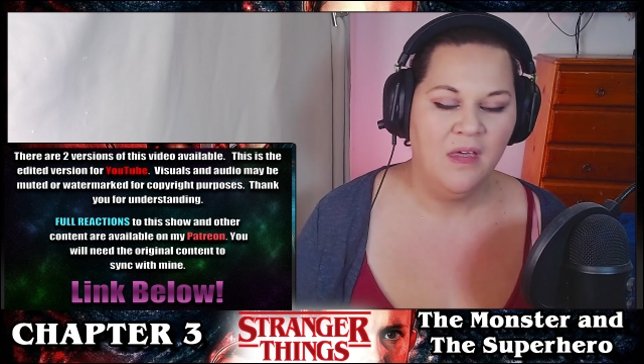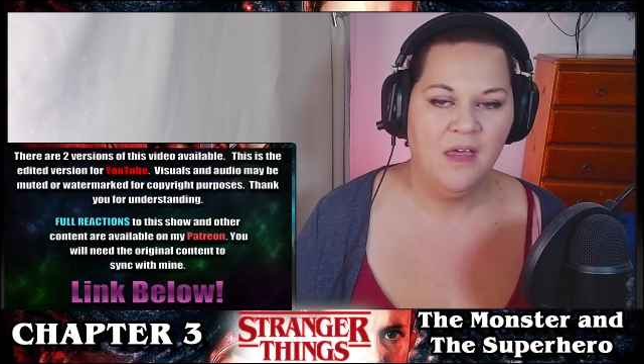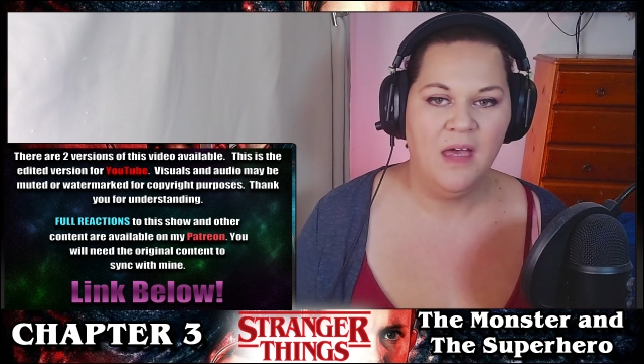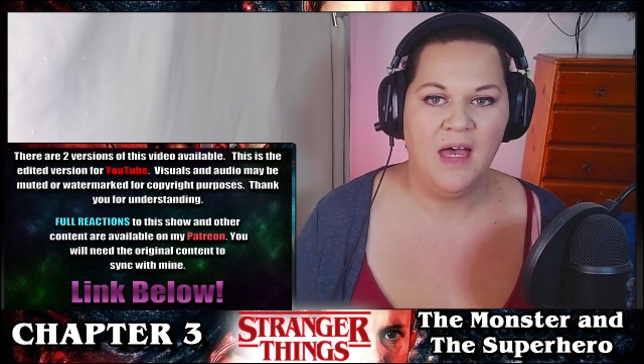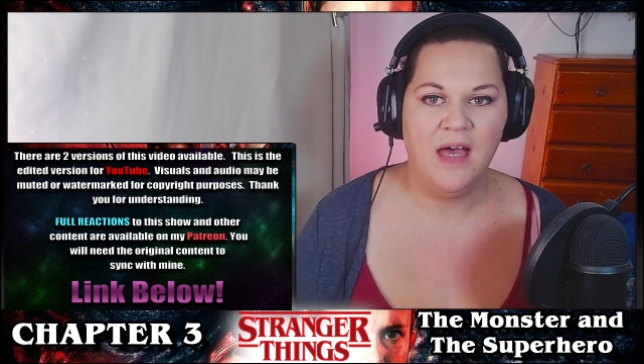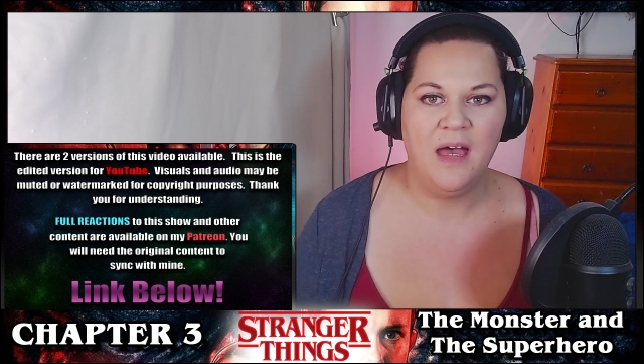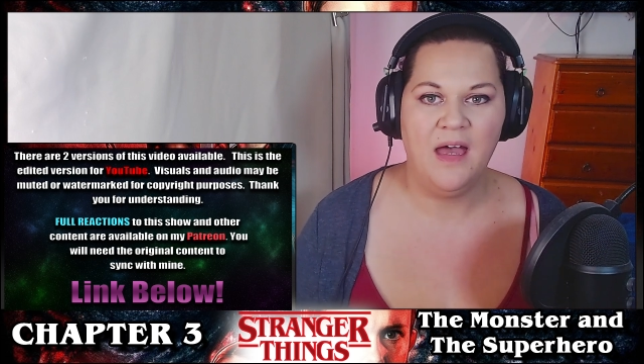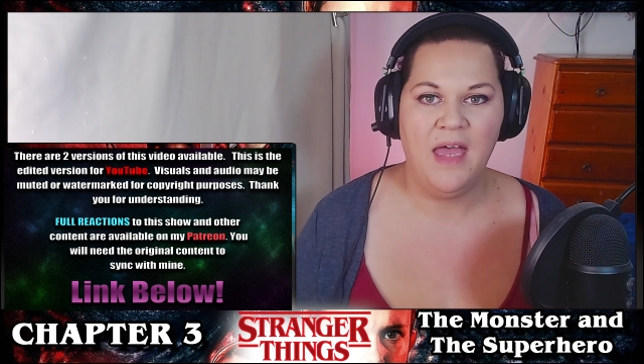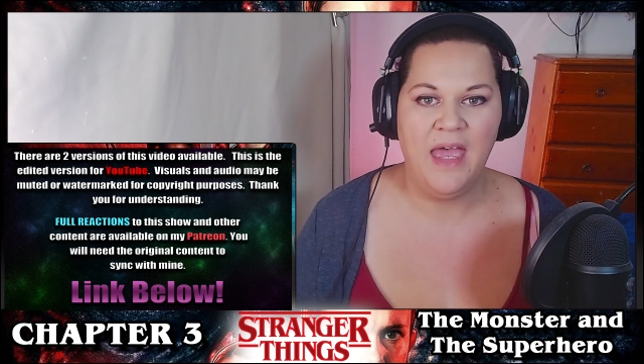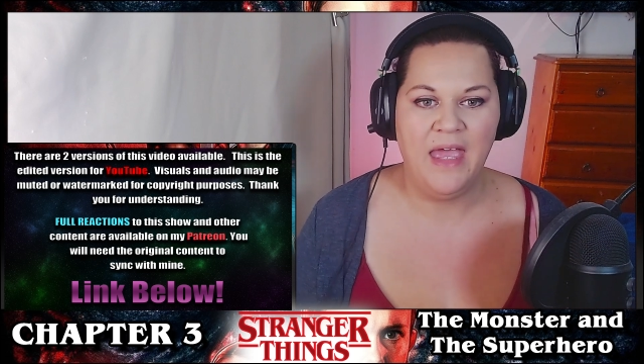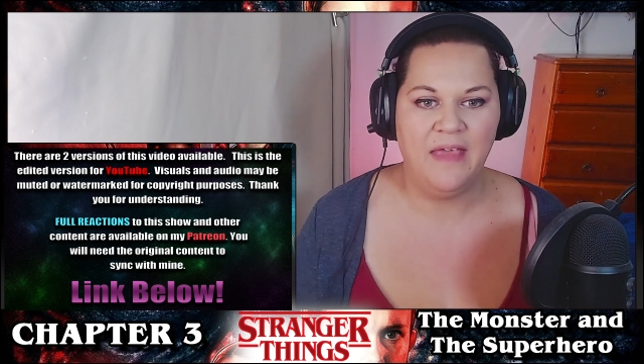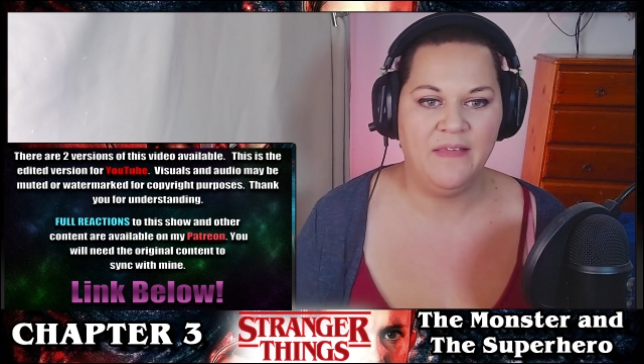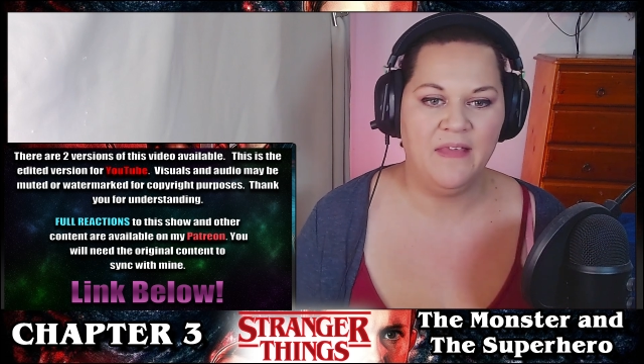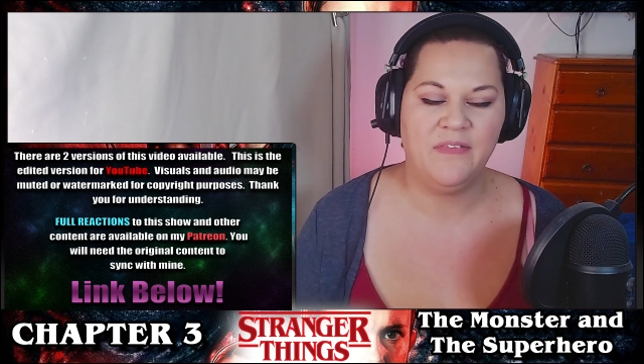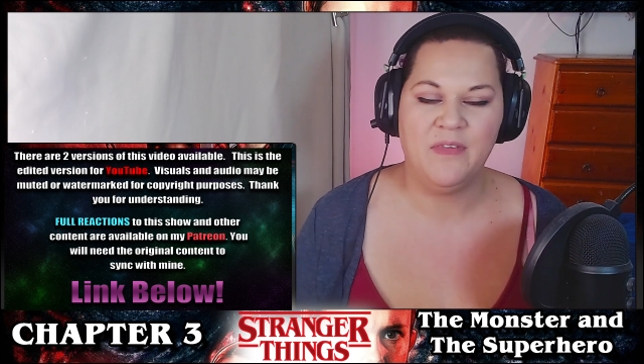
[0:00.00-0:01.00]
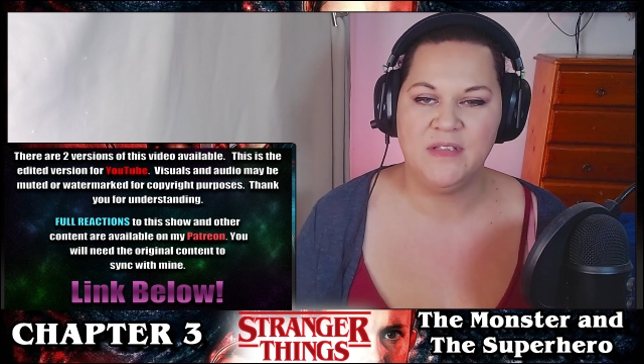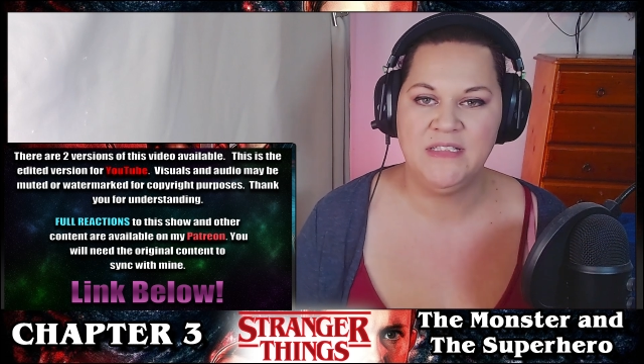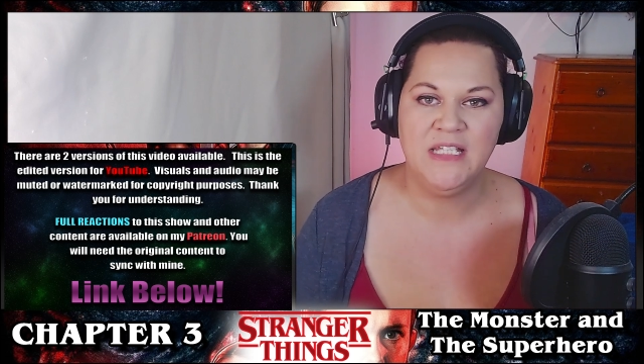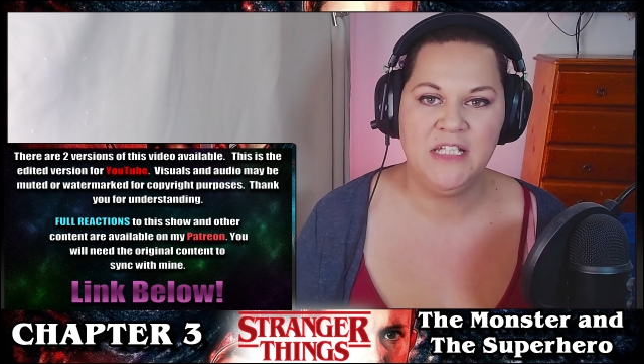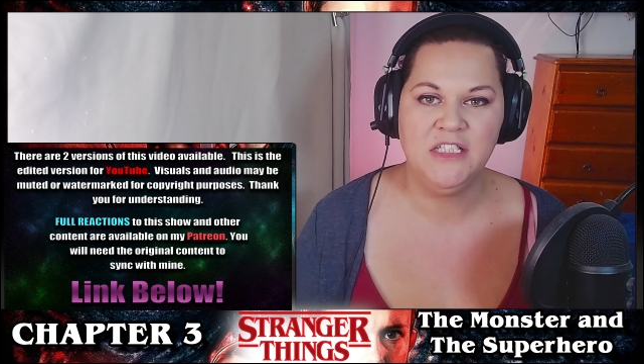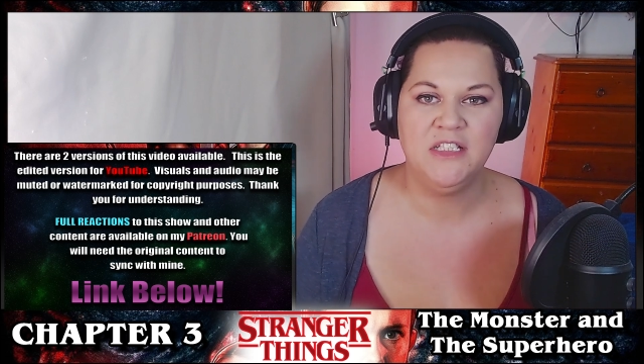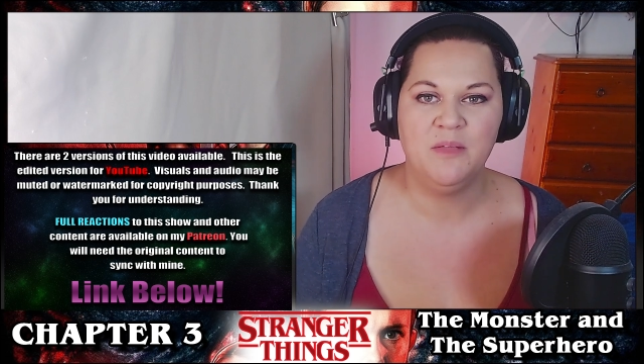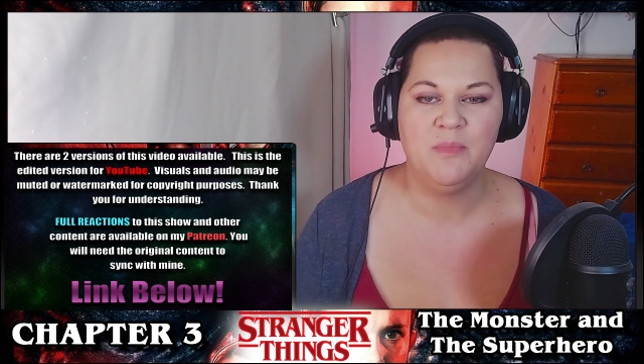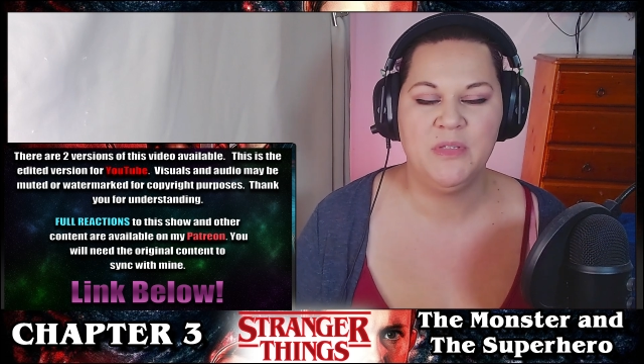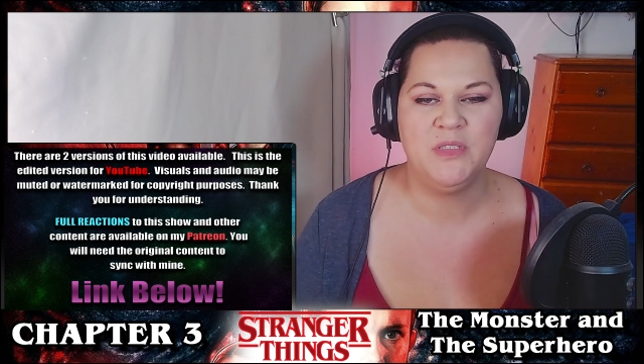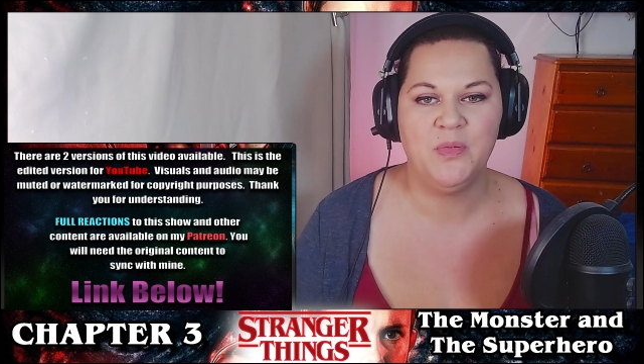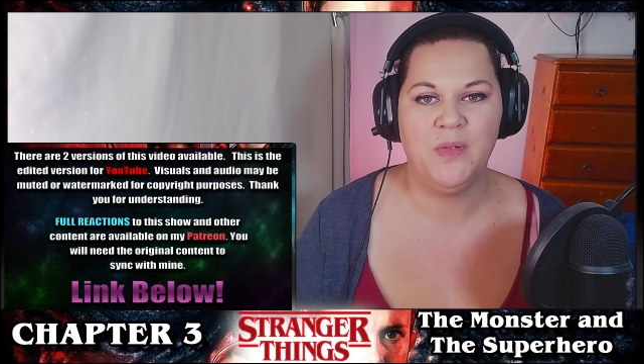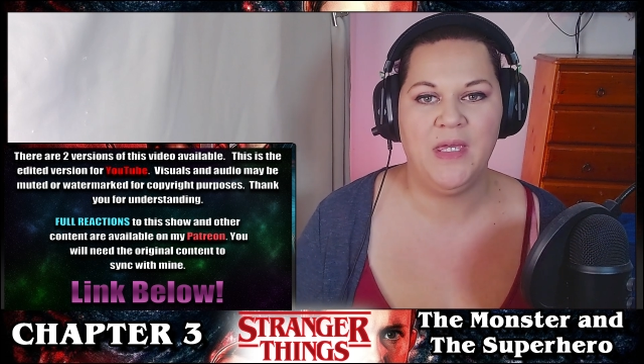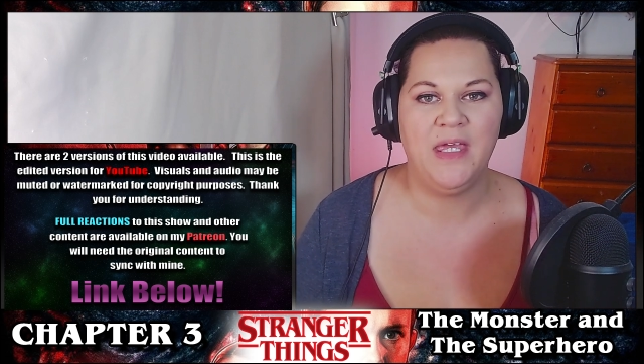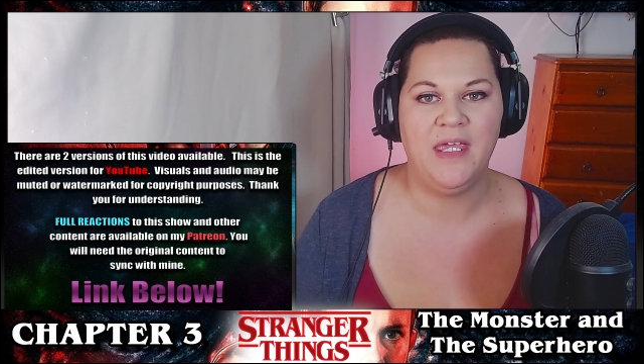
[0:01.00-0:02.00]
And the tension
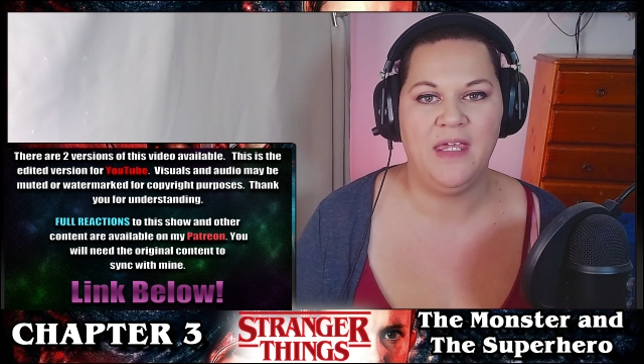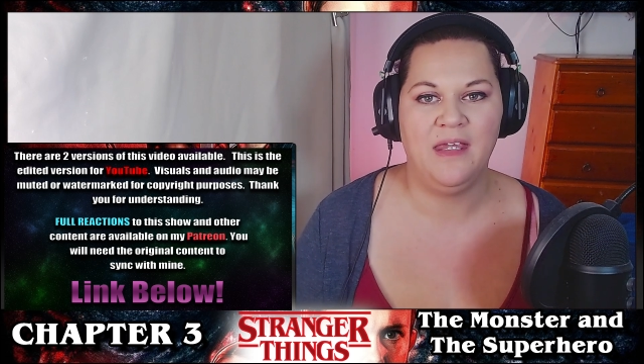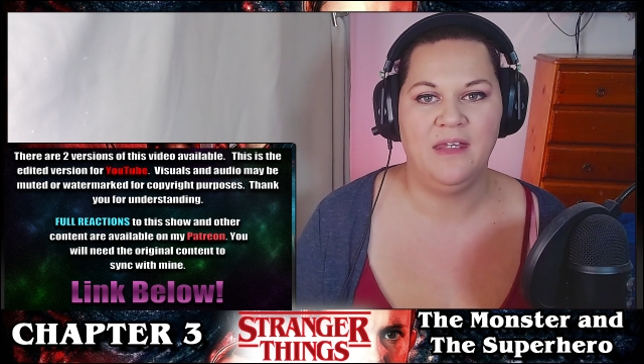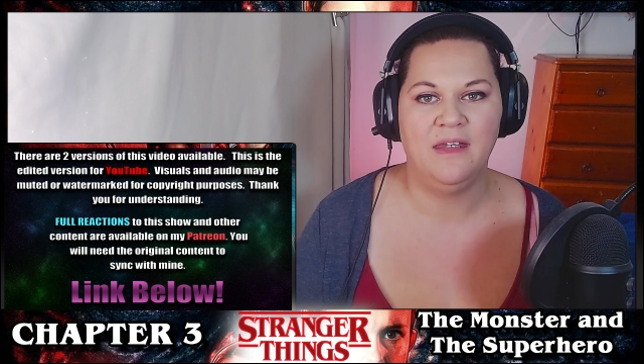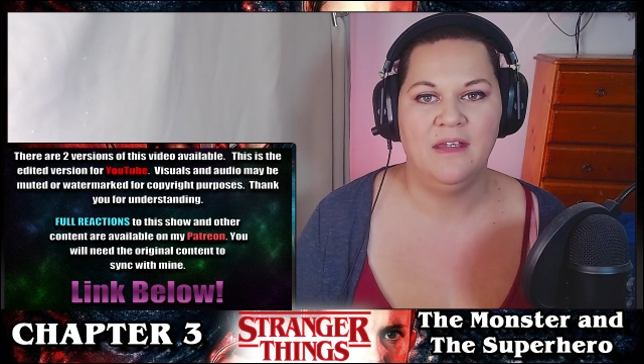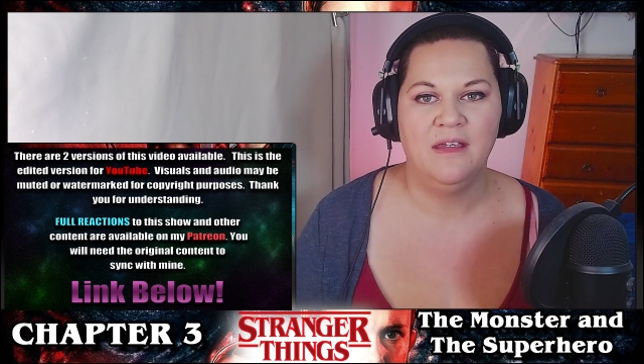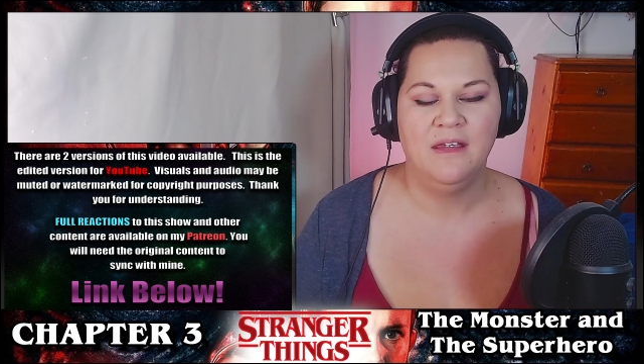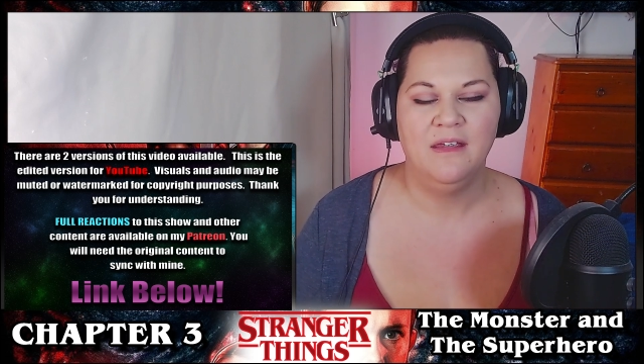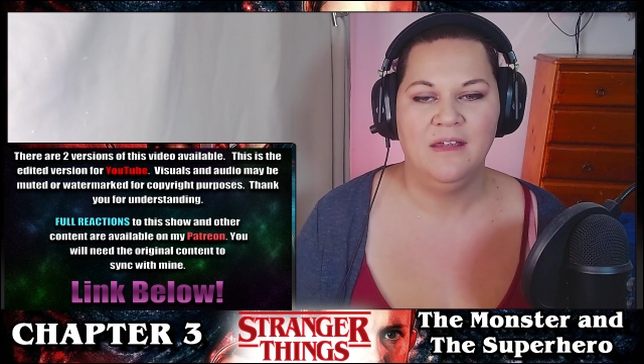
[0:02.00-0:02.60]
between